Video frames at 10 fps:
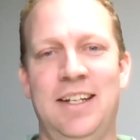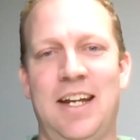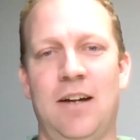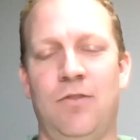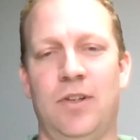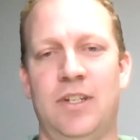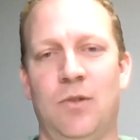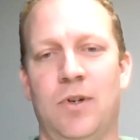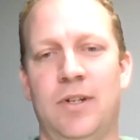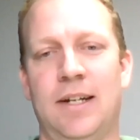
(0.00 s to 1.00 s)
careful in
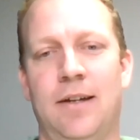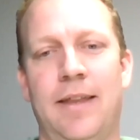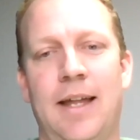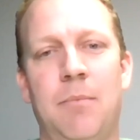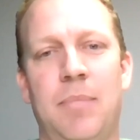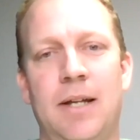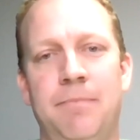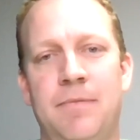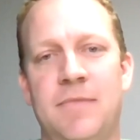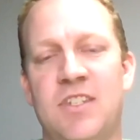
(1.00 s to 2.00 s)
your wording on that. But
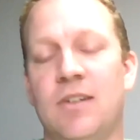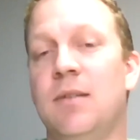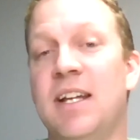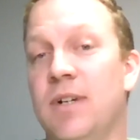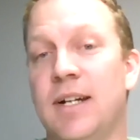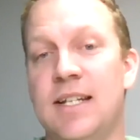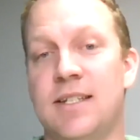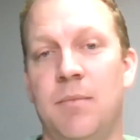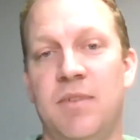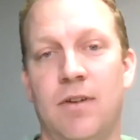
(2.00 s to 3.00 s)
so it depends where a
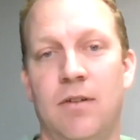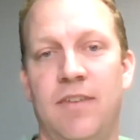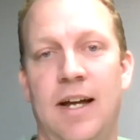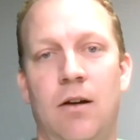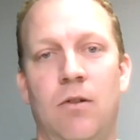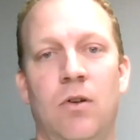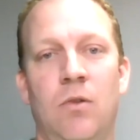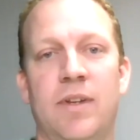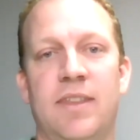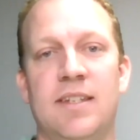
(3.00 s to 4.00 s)
guy's coming from, of
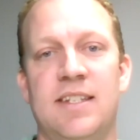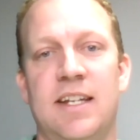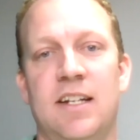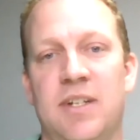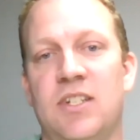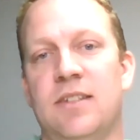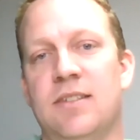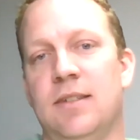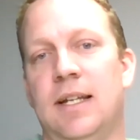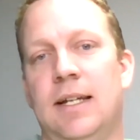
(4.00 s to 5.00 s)
what the sales pitch
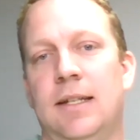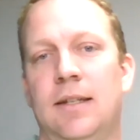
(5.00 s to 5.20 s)
is. And